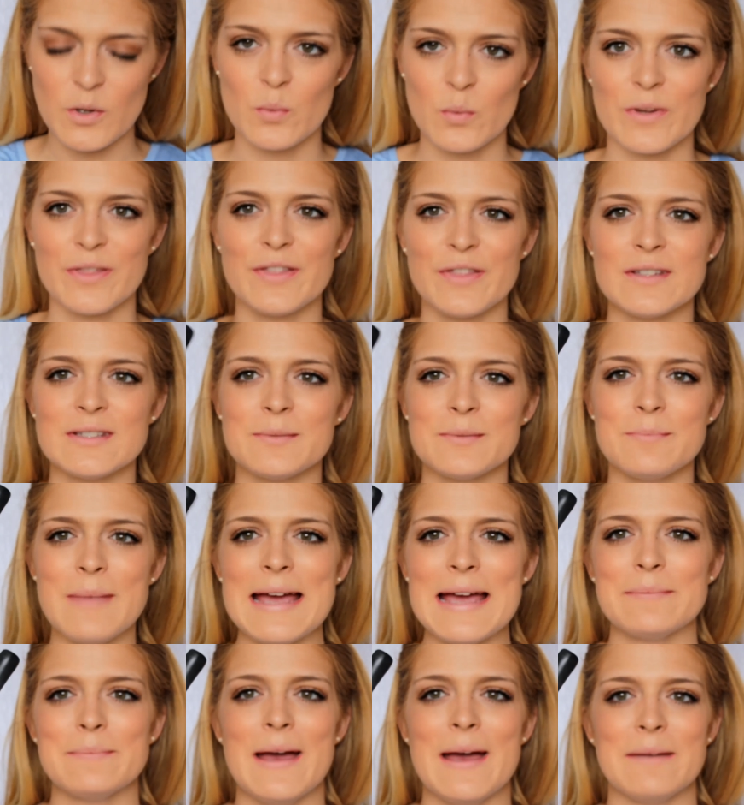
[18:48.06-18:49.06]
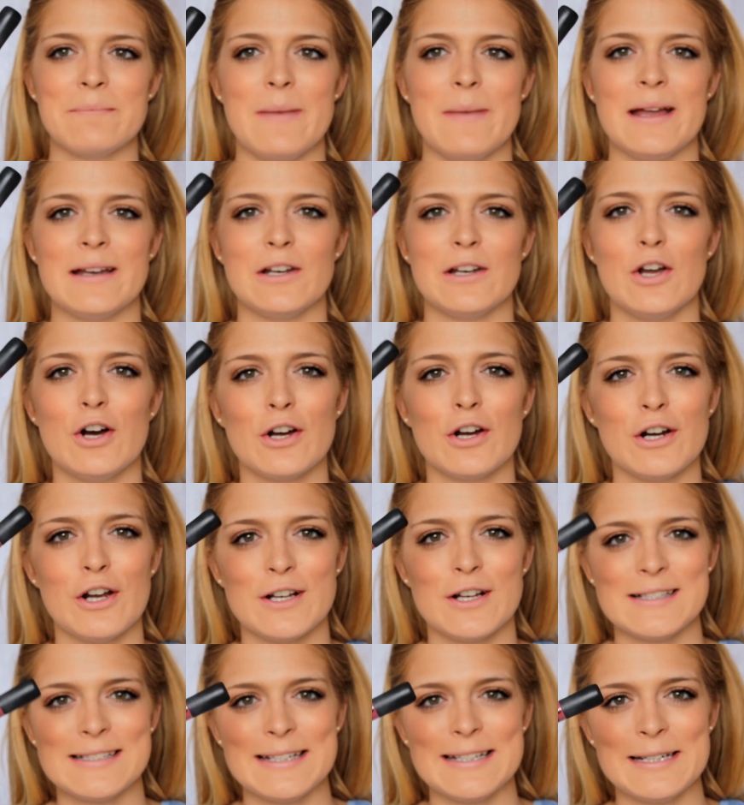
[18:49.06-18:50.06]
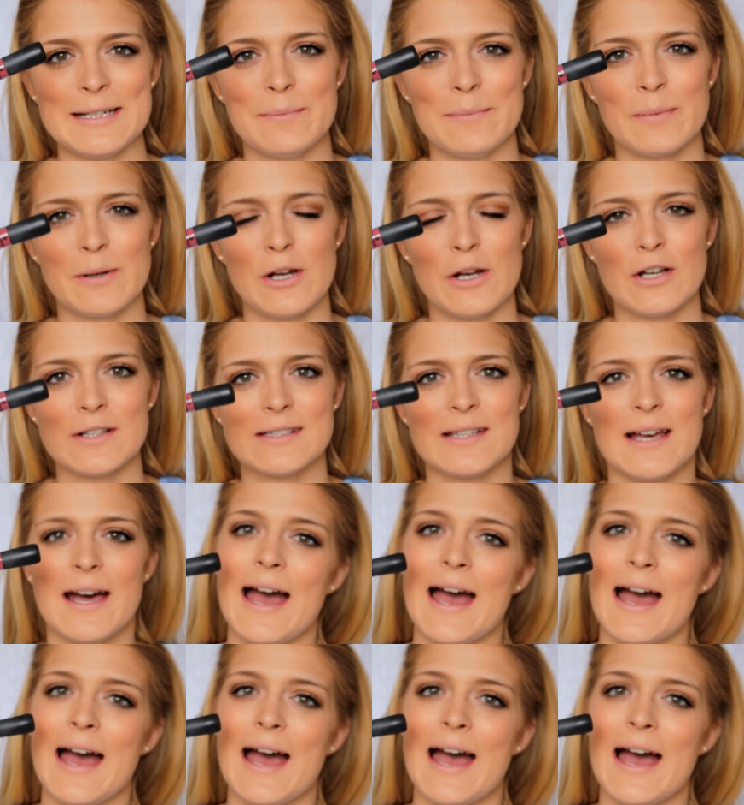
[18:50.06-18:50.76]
with this matte long-lasting lip gloss.